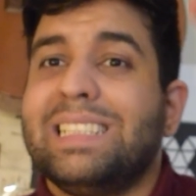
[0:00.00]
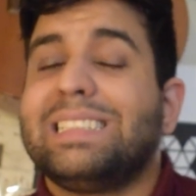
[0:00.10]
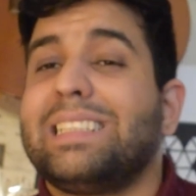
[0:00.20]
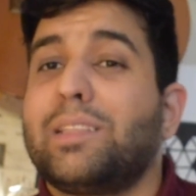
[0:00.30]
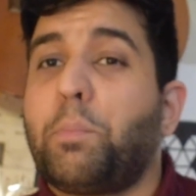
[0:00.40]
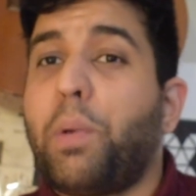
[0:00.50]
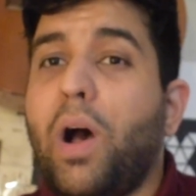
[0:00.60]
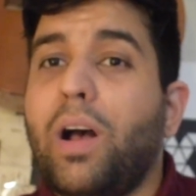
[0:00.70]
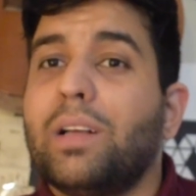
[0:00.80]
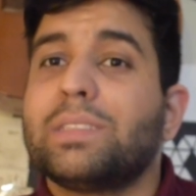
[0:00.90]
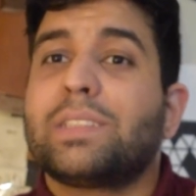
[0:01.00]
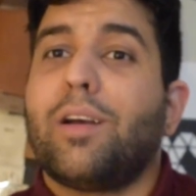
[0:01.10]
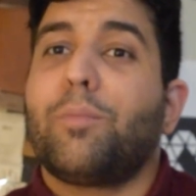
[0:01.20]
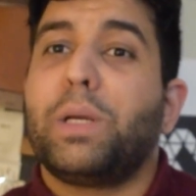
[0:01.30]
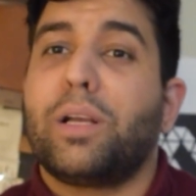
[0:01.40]
is that the bonds
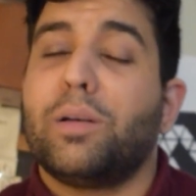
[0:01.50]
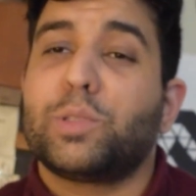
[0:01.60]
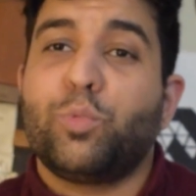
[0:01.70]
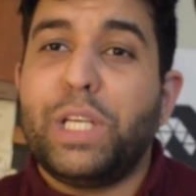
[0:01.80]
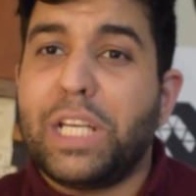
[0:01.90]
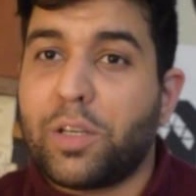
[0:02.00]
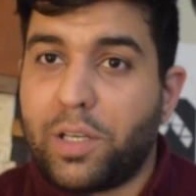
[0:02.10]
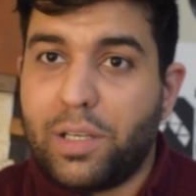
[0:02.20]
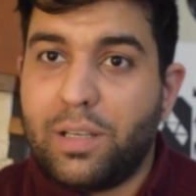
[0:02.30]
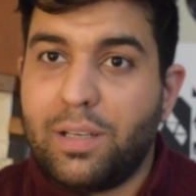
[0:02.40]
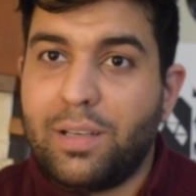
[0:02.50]
becomes weaker